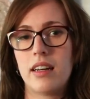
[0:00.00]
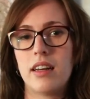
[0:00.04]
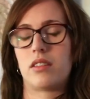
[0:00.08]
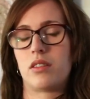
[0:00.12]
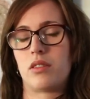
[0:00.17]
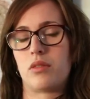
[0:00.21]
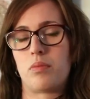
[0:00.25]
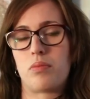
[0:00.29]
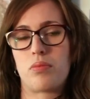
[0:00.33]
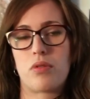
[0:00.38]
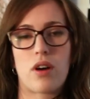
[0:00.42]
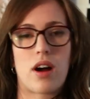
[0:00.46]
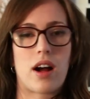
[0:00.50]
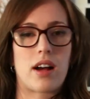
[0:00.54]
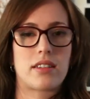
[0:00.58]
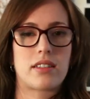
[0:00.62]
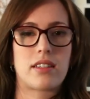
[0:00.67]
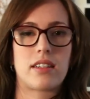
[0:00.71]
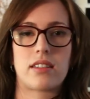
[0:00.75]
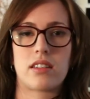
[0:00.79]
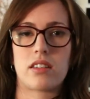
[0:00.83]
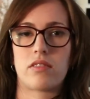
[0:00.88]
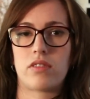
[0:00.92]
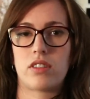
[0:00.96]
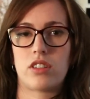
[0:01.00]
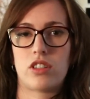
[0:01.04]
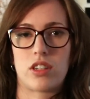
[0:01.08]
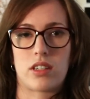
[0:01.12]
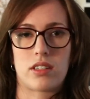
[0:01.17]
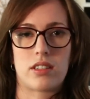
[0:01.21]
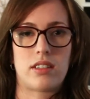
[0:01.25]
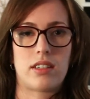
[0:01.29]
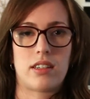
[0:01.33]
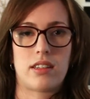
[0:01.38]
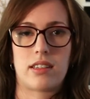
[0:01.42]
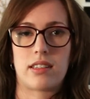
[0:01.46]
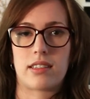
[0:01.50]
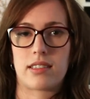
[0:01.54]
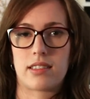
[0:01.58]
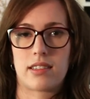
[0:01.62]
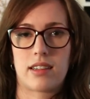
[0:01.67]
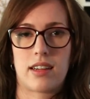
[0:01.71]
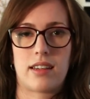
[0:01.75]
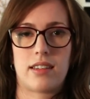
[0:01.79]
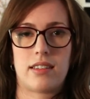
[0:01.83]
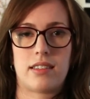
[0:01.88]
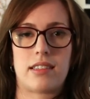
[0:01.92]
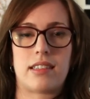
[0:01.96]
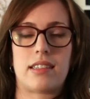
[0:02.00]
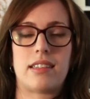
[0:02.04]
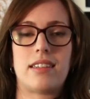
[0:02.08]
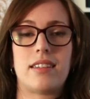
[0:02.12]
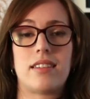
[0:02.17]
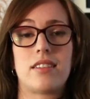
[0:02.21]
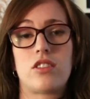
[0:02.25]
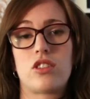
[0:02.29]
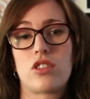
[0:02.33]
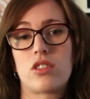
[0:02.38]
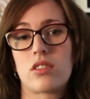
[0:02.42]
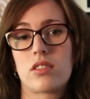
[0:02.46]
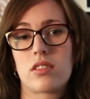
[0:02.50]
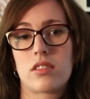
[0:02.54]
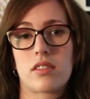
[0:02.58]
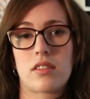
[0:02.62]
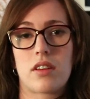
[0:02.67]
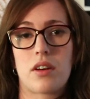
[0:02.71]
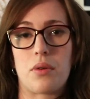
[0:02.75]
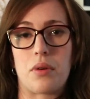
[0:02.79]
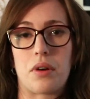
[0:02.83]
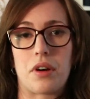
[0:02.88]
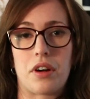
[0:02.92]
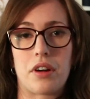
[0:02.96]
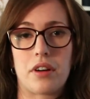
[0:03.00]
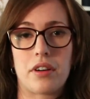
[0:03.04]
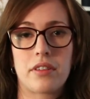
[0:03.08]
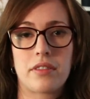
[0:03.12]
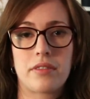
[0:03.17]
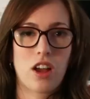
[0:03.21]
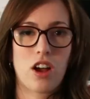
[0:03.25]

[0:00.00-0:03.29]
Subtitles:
The process of adjusting this lens is just slower.